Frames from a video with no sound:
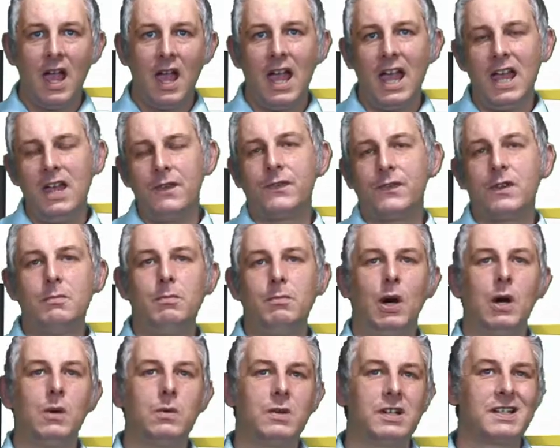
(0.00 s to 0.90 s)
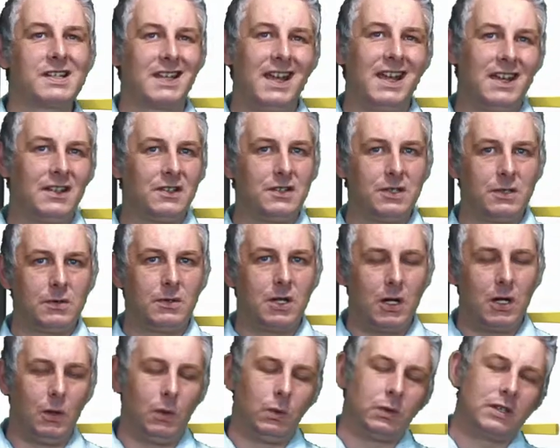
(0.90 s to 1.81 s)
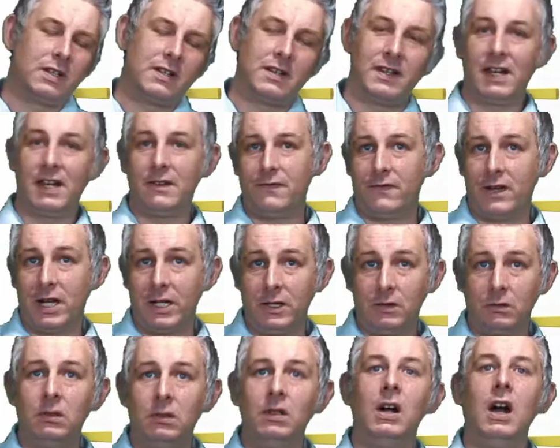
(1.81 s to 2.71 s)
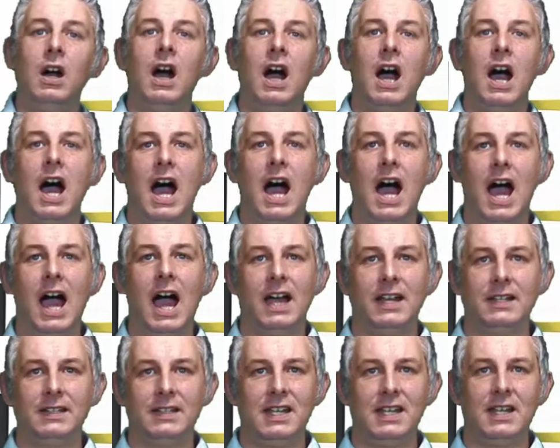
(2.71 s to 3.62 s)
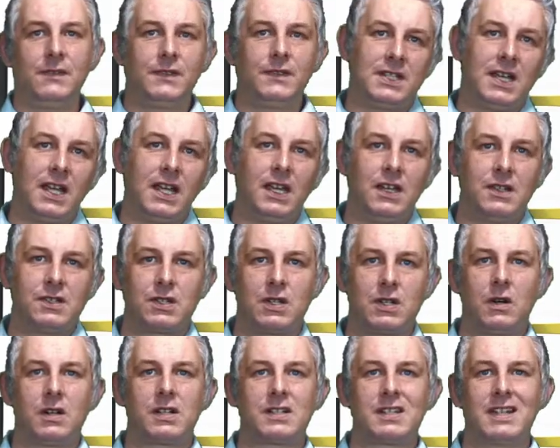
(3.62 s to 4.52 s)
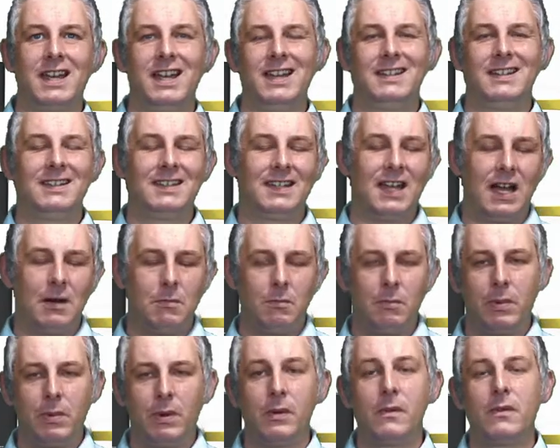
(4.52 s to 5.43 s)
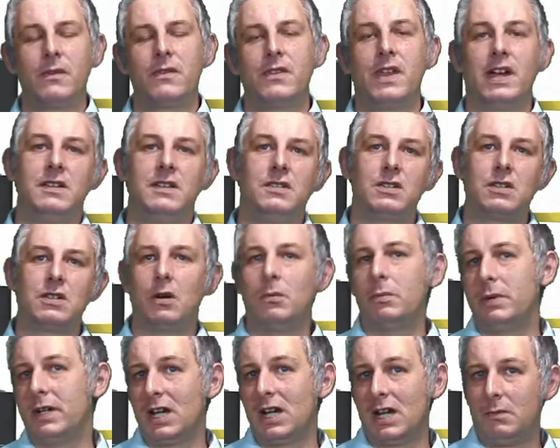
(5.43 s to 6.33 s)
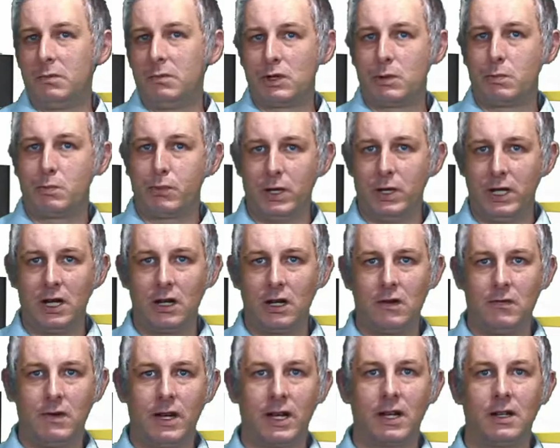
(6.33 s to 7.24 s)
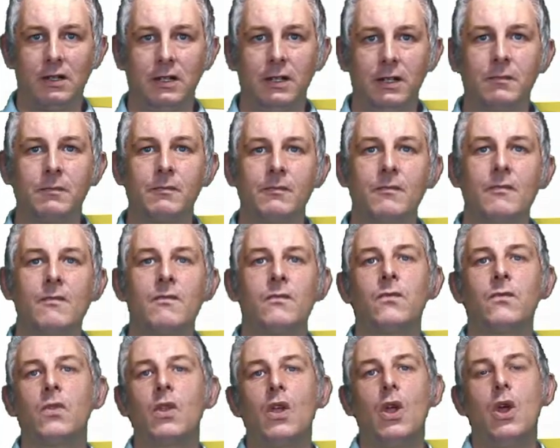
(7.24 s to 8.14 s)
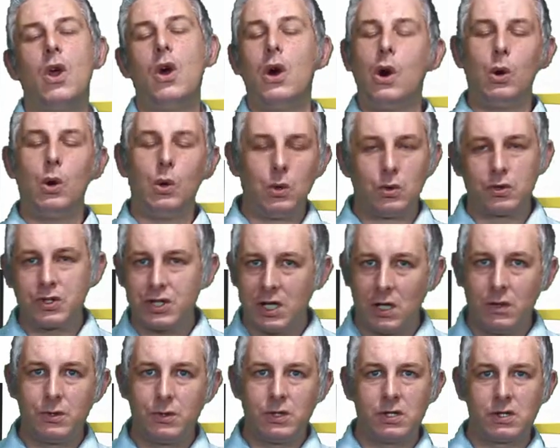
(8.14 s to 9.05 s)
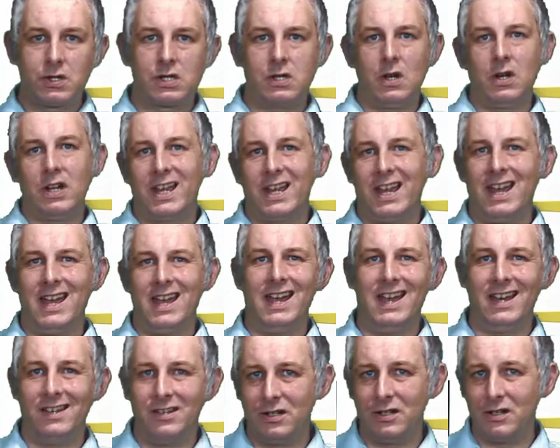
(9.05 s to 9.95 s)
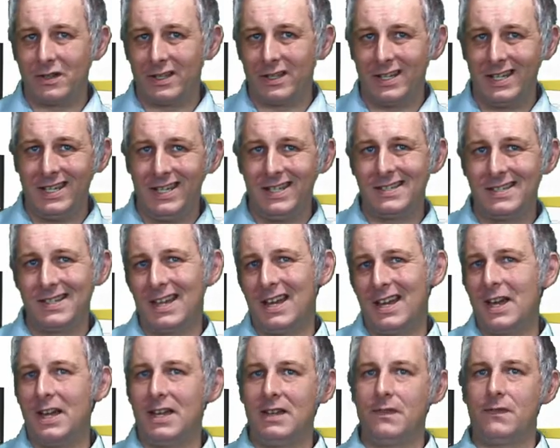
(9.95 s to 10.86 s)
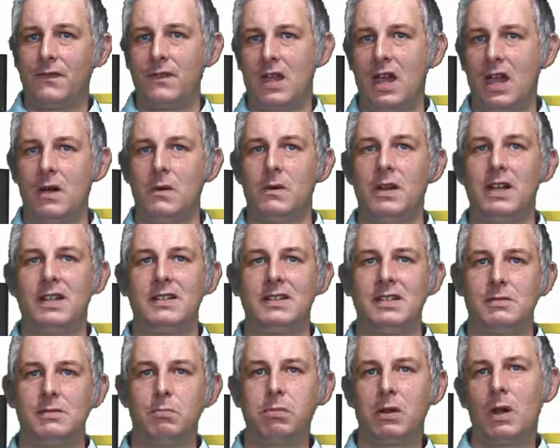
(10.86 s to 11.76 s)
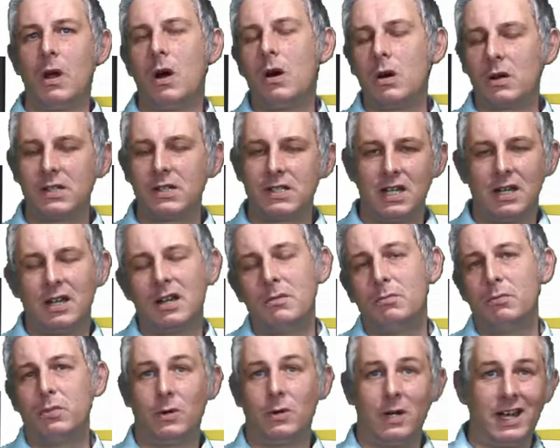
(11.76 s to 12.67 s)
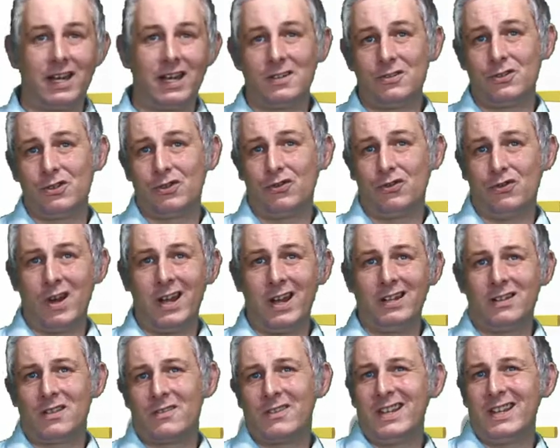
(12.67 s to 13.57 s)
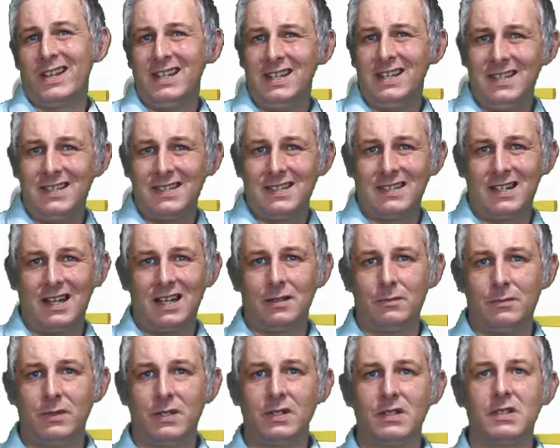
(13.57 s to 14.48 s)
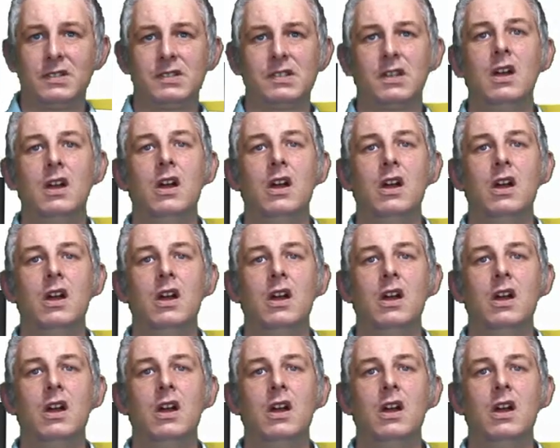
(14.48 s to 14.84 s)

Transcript: If components get too cold, they fail, and if ticket stocks get damp, they stop being able to print correctly. Also, just like any other heater, if the outlet is blocked, it can put extra strain on the heating elements,